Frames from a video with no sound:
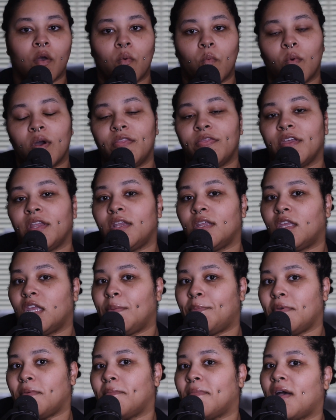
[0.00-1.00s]
One thing to
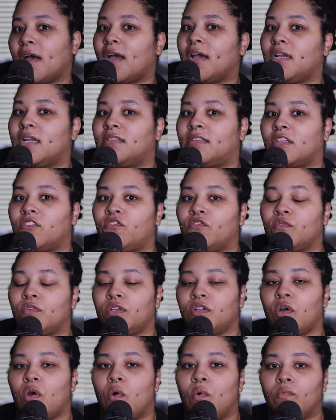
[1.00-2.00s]
keep in mind is that you
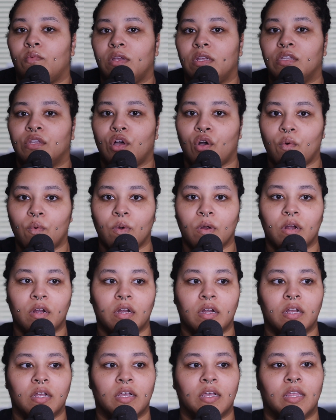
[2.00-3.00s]
can only
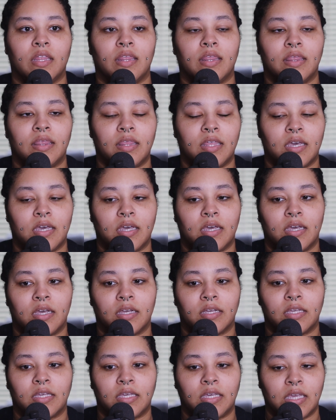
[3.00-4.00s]
lower
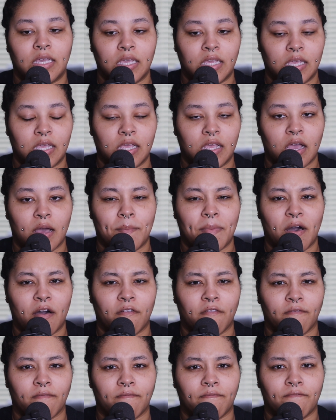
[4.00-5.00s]
the key
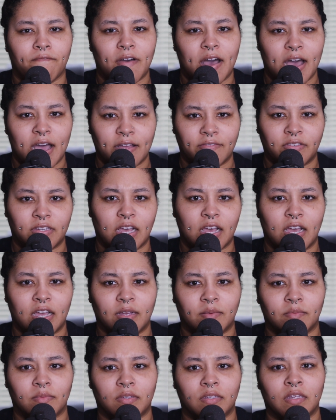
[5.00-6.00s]
about 5
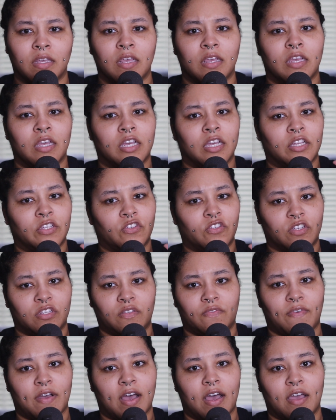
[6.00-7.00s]
times.
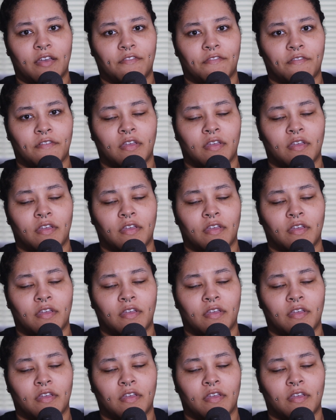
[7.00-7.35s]
Just 5.